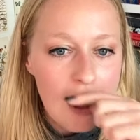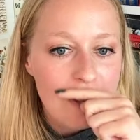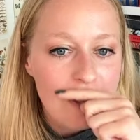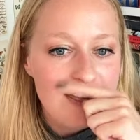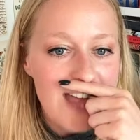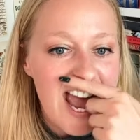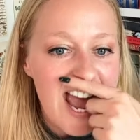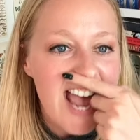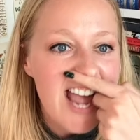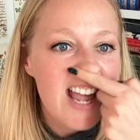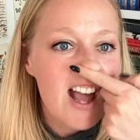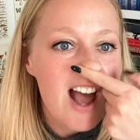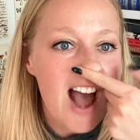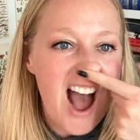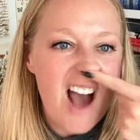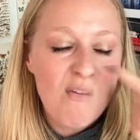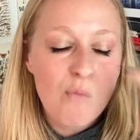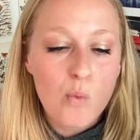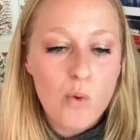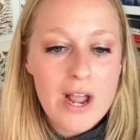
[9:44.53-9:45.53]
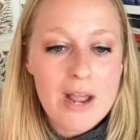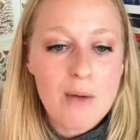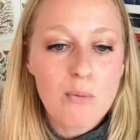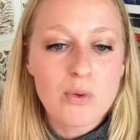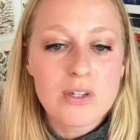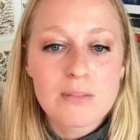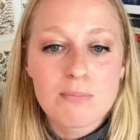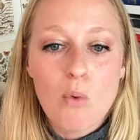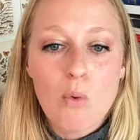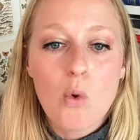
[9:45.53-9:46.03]
it
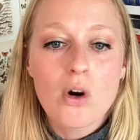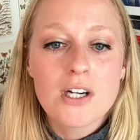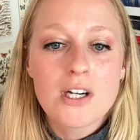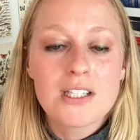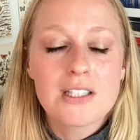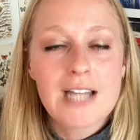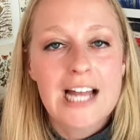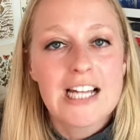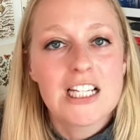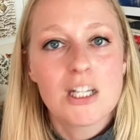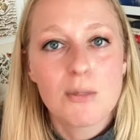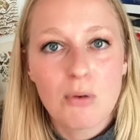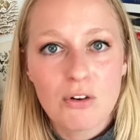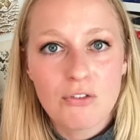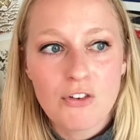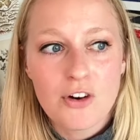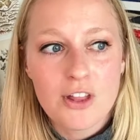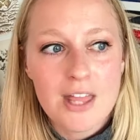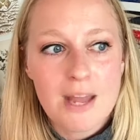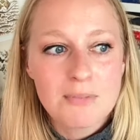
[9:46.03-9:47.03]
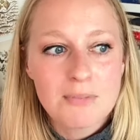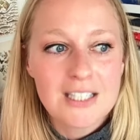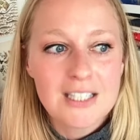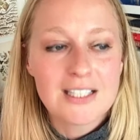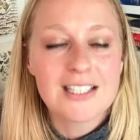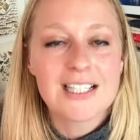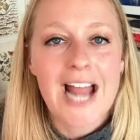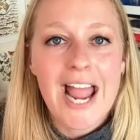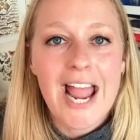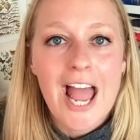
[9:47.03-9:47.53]
was more sensible for them to
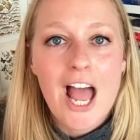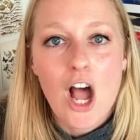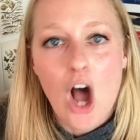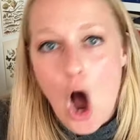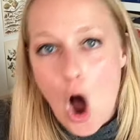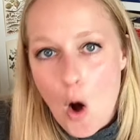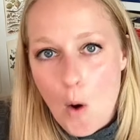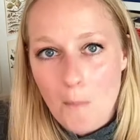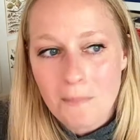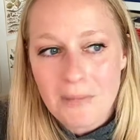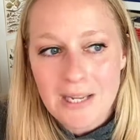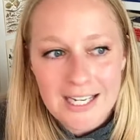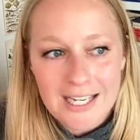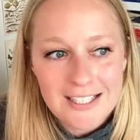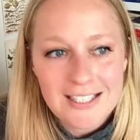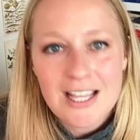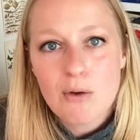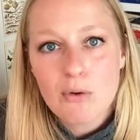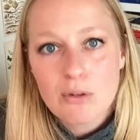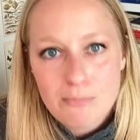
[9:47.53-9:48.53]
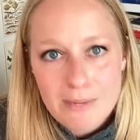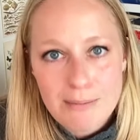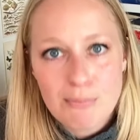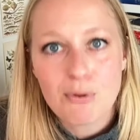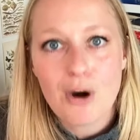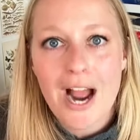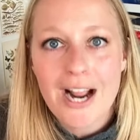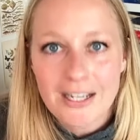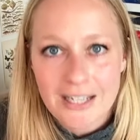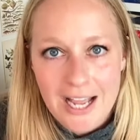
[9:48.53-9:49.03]
stay at home because they would be
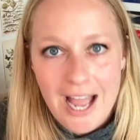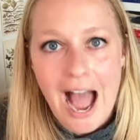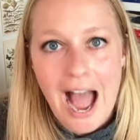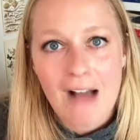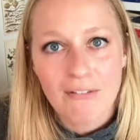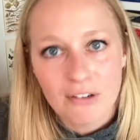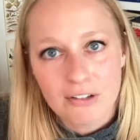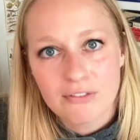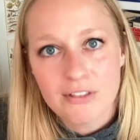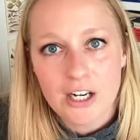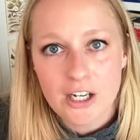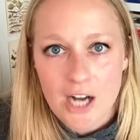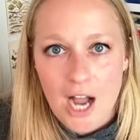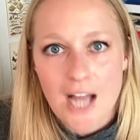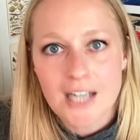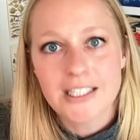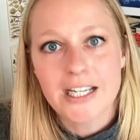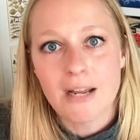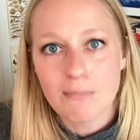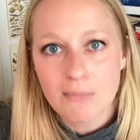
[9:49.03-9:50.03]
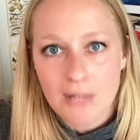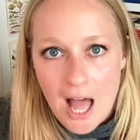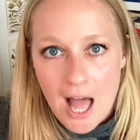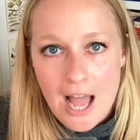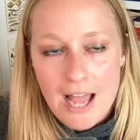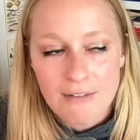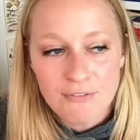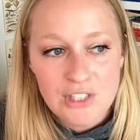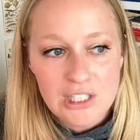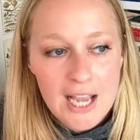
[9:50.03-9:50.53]
pregnant half of their goddamn
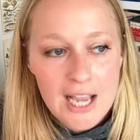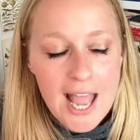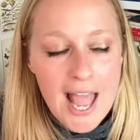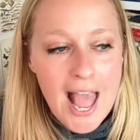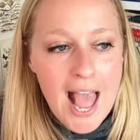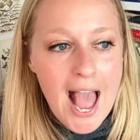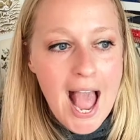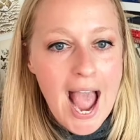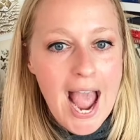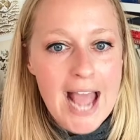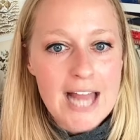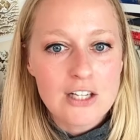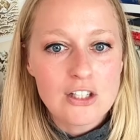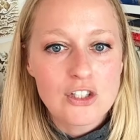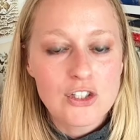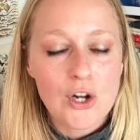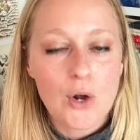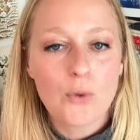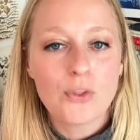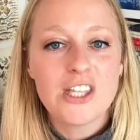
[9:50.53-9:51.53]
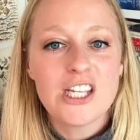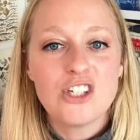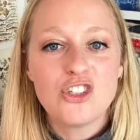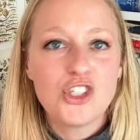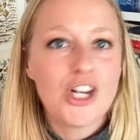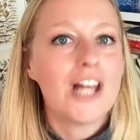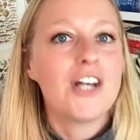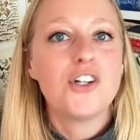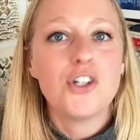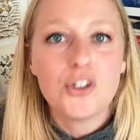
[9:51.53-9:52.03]
lives. And so the
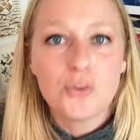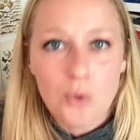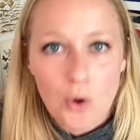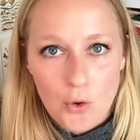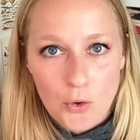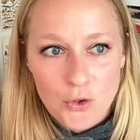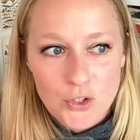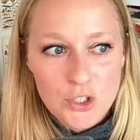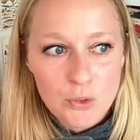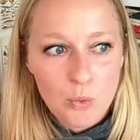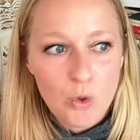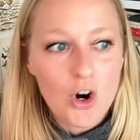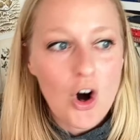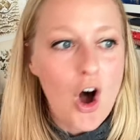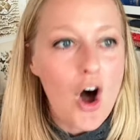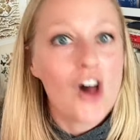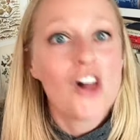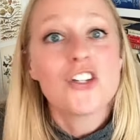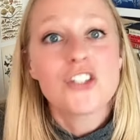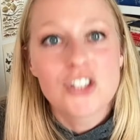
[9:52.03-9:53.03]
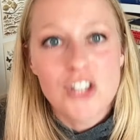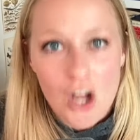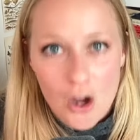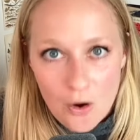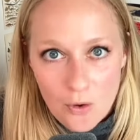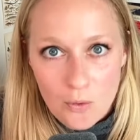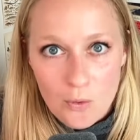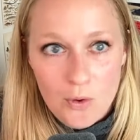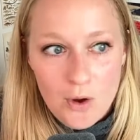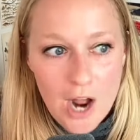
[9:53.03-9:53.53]
gender roles were
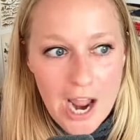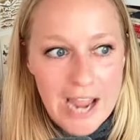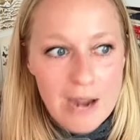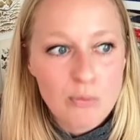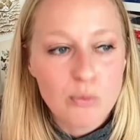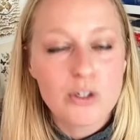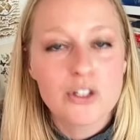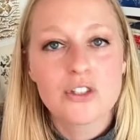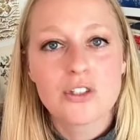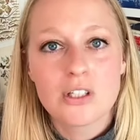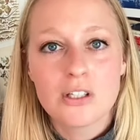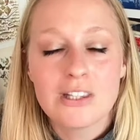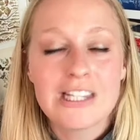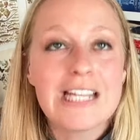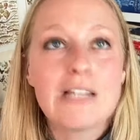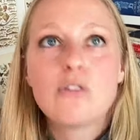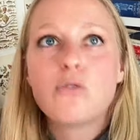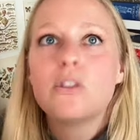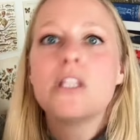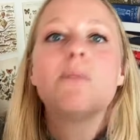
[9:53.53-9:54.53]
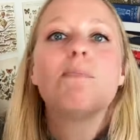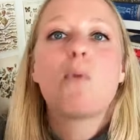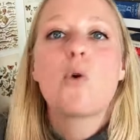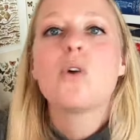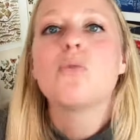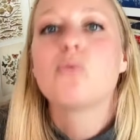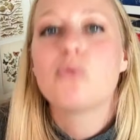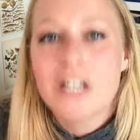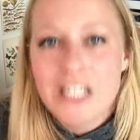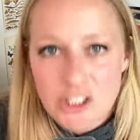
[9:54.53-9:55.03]
also the
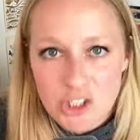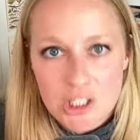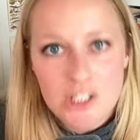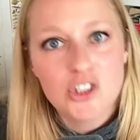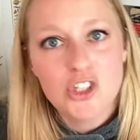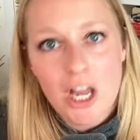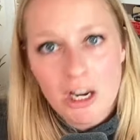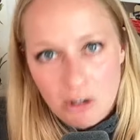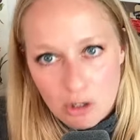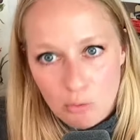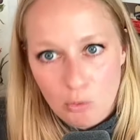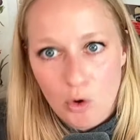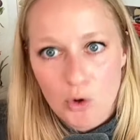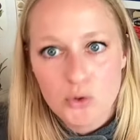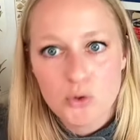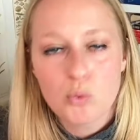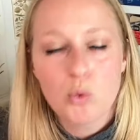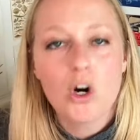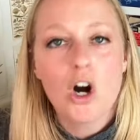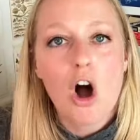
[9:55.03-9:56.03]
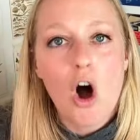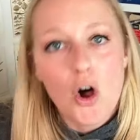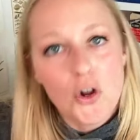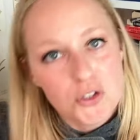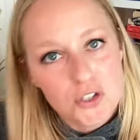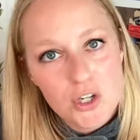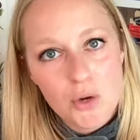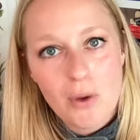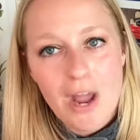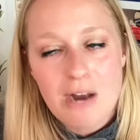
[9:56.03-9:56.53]
more rigid gender roles were
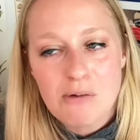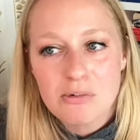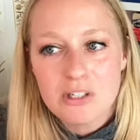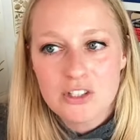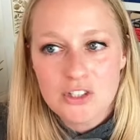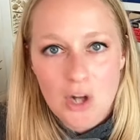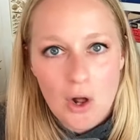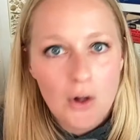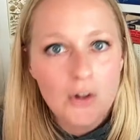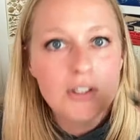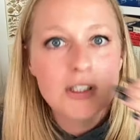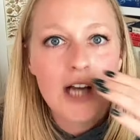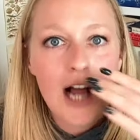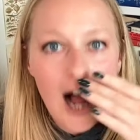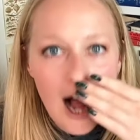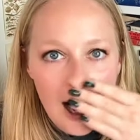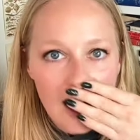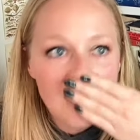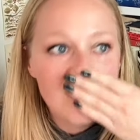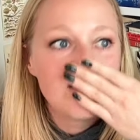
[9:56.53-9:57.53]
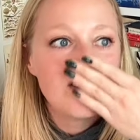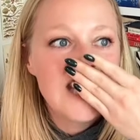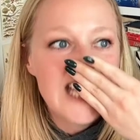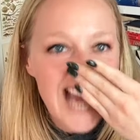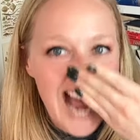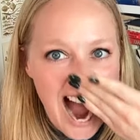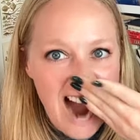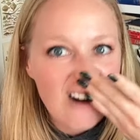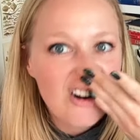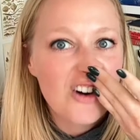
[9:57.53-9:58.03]
also a result of the
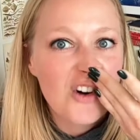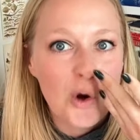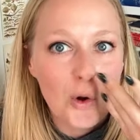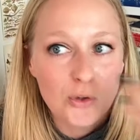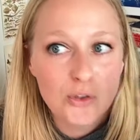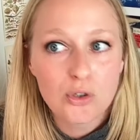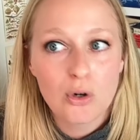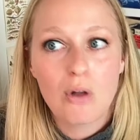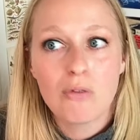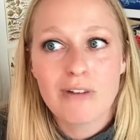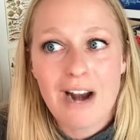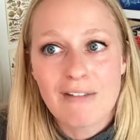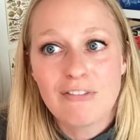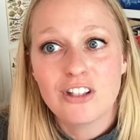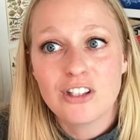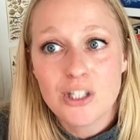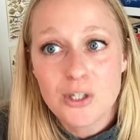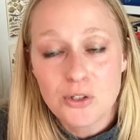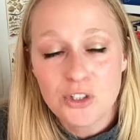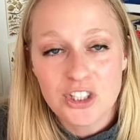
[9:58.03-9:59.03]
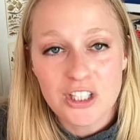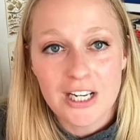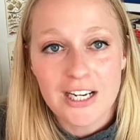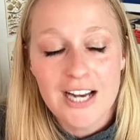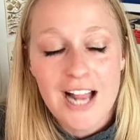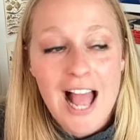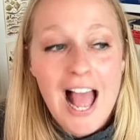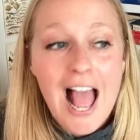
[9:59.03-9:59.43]
agricultural revolution.